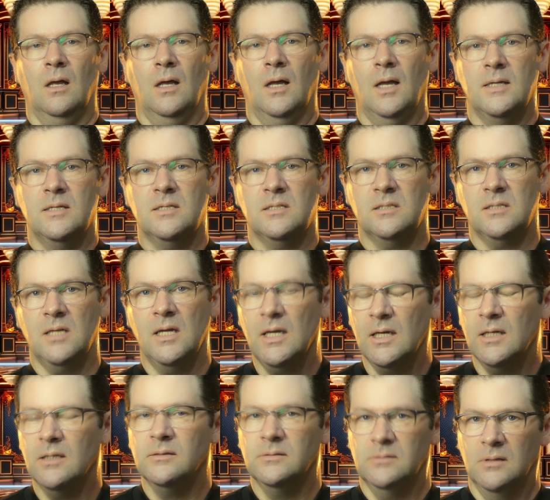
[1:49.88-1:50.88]
I
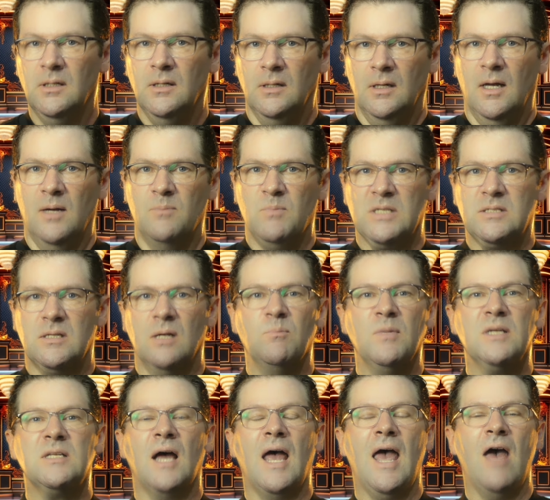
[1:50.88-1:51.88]
see. I must
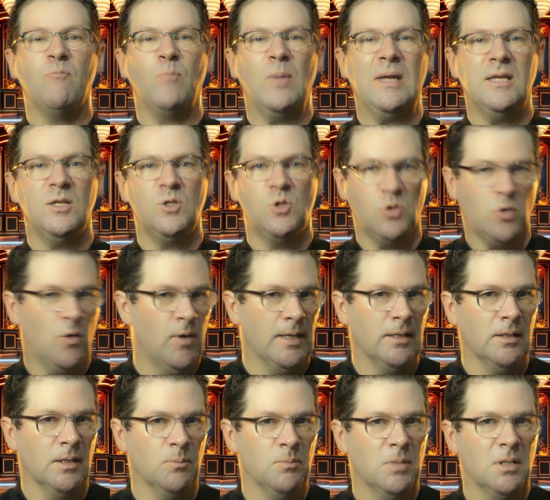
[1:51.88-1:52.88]
admit I have been
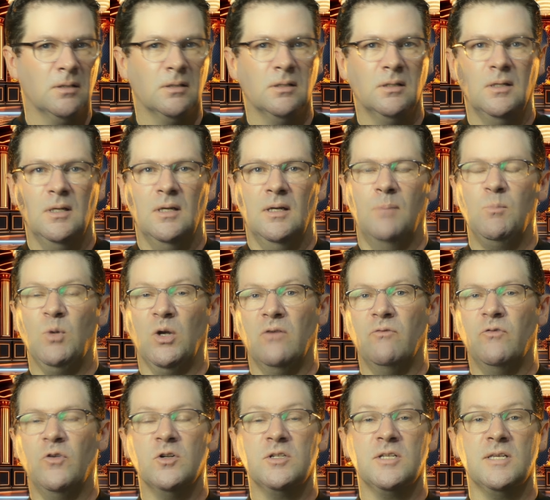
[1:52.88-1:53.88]
enjoying them. I'm
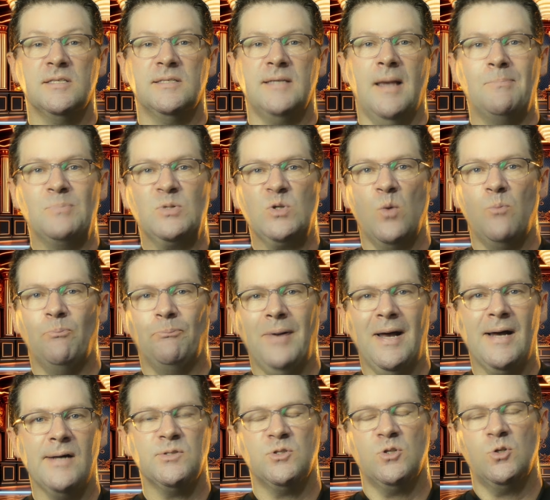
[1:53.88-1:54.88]
looking forward to Sapto
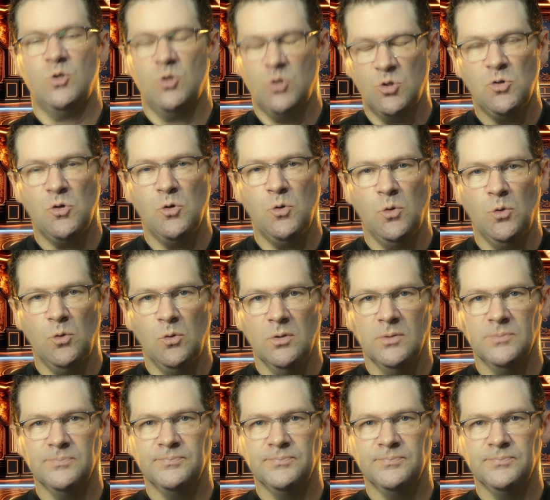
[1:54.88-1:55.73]
Part 2.